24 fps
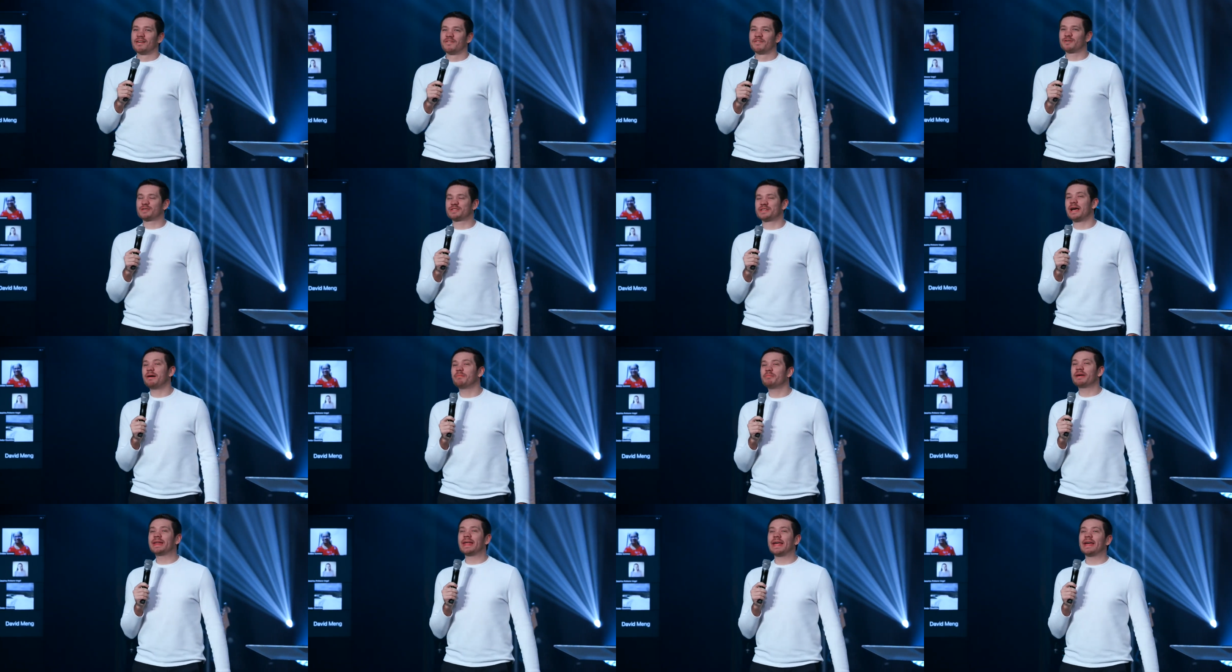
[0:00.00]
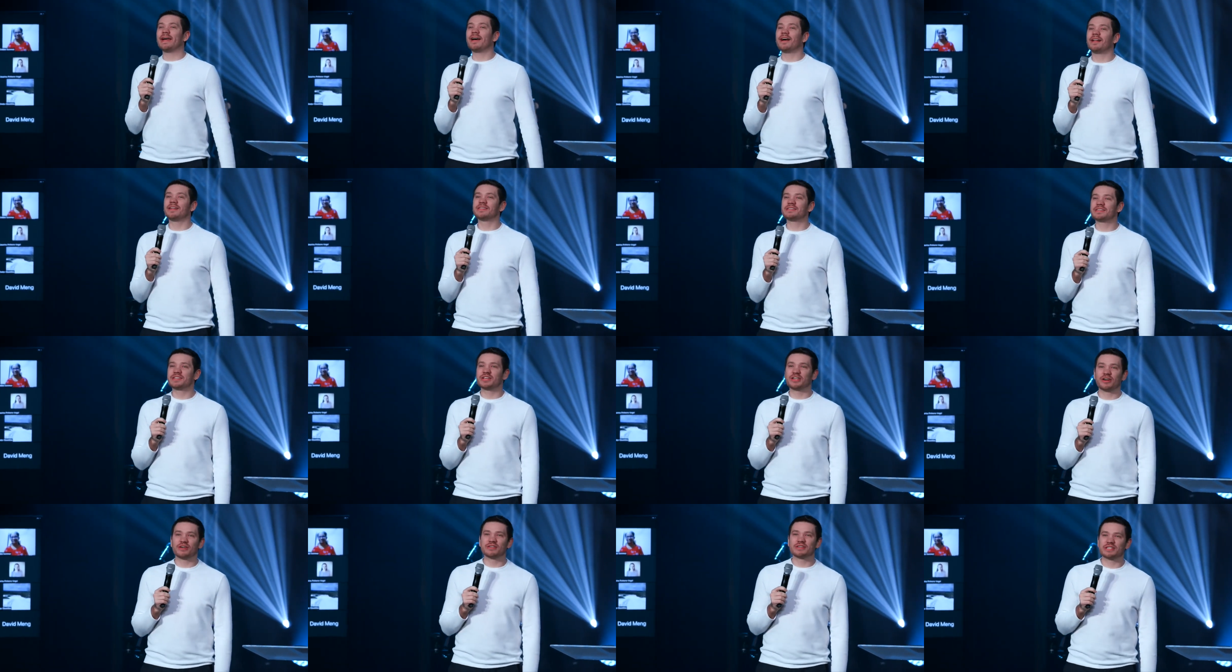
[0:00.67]
For somebody
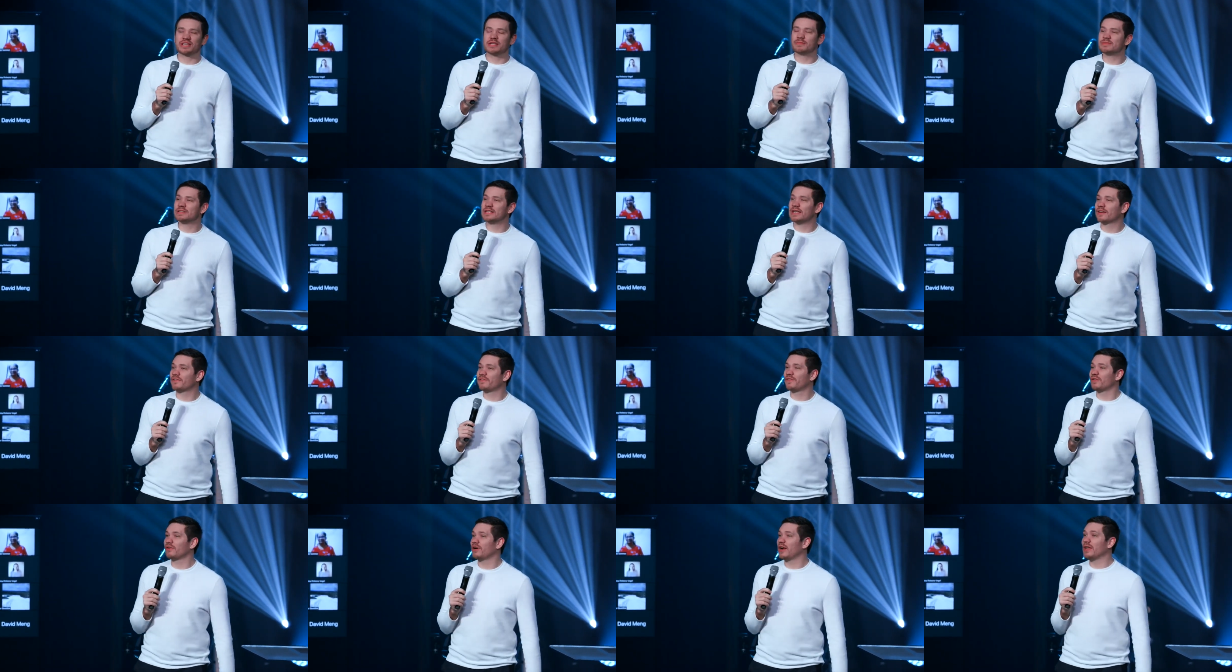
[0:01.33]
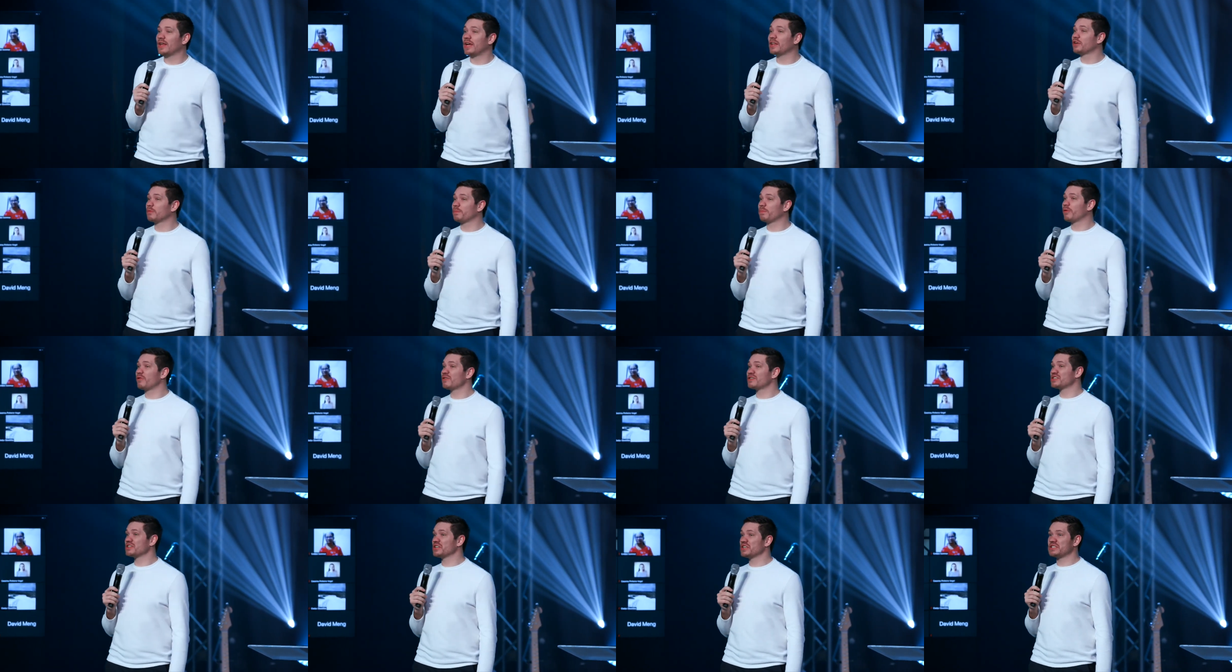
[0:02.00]
else, you know, it seems like for another
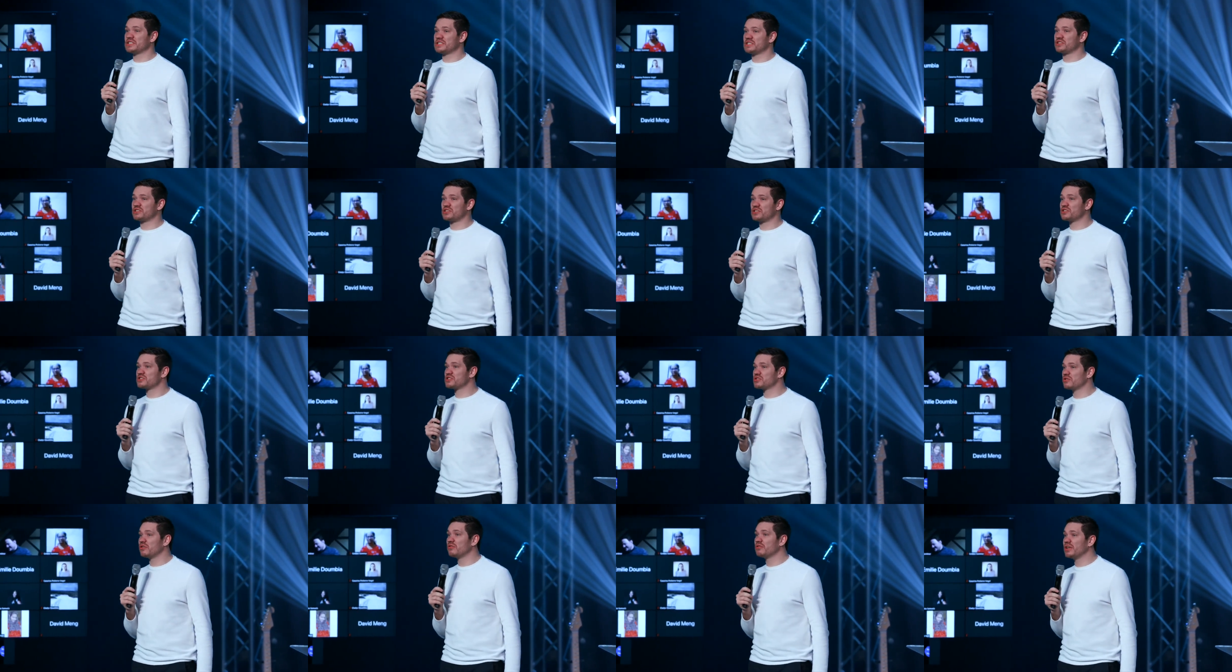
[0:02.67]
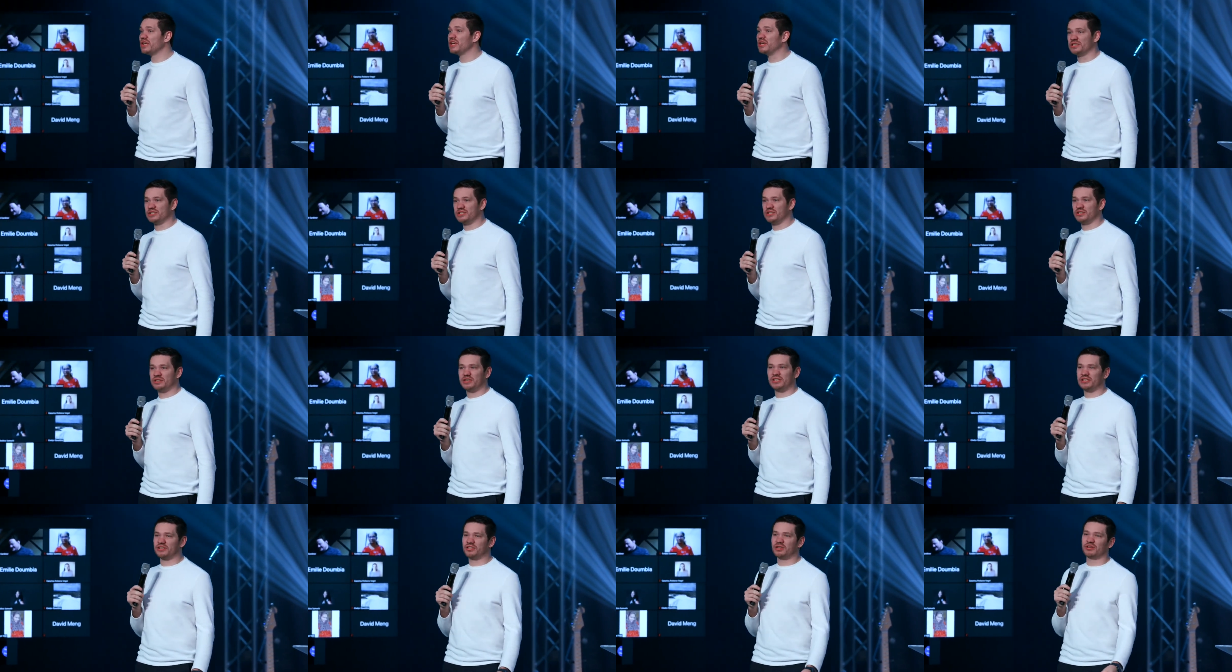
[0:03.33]
person, it's just so easy
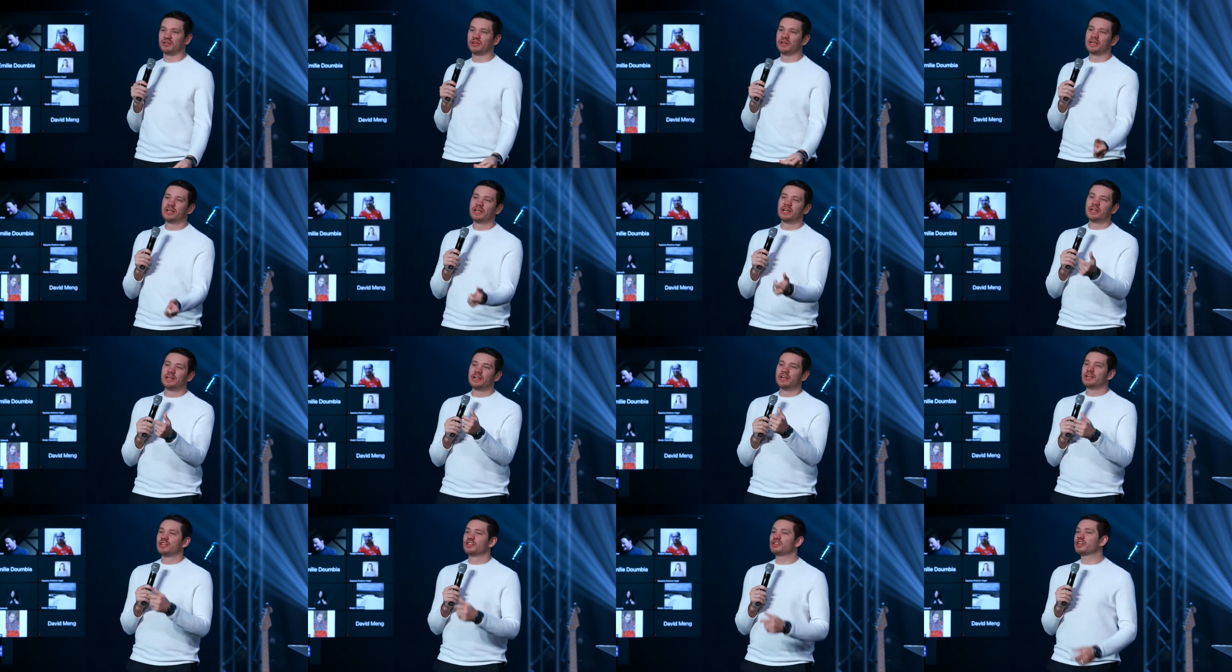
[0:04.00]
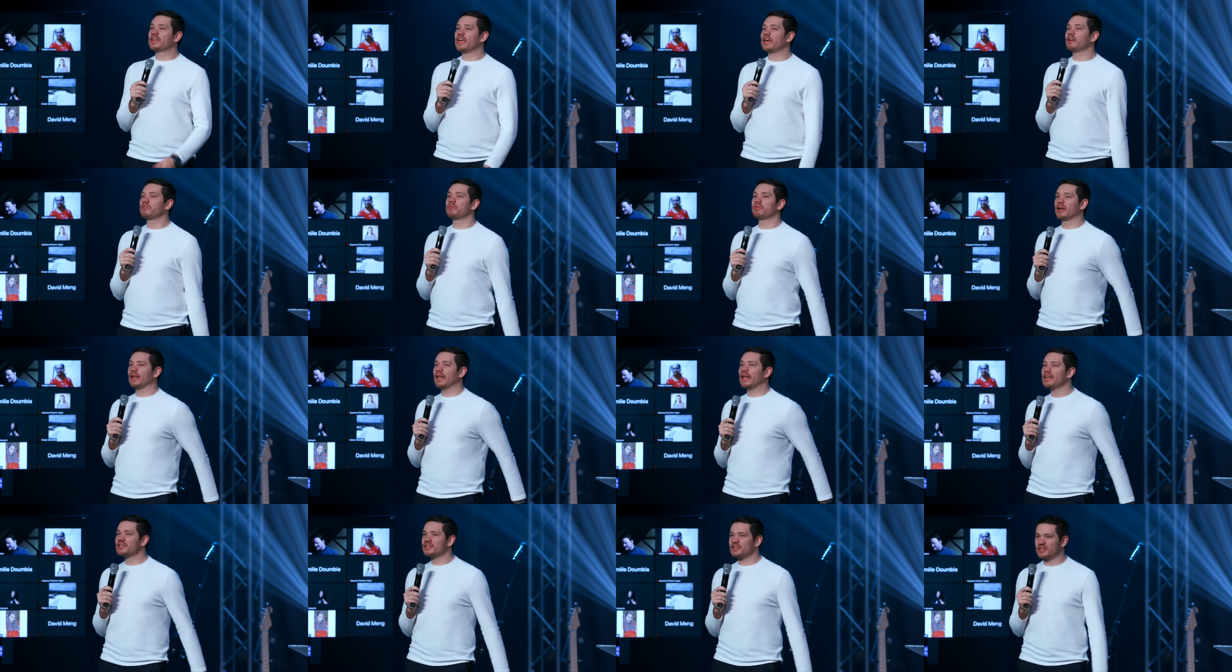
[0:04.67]
to get a
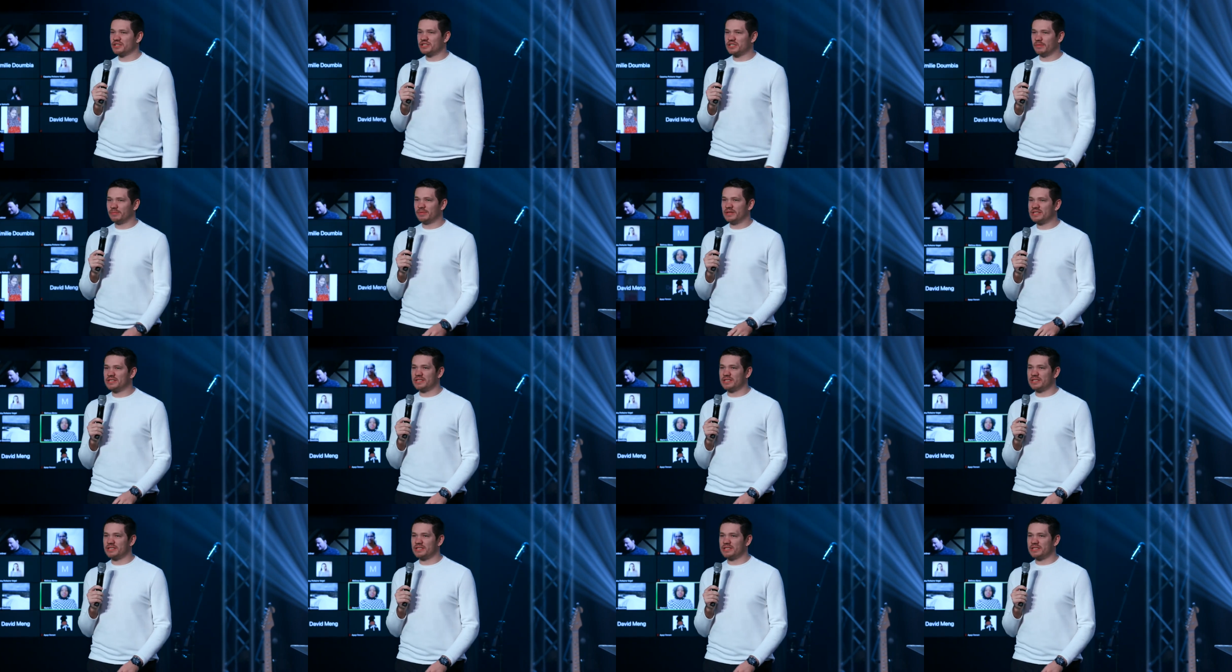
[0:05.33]
relationship.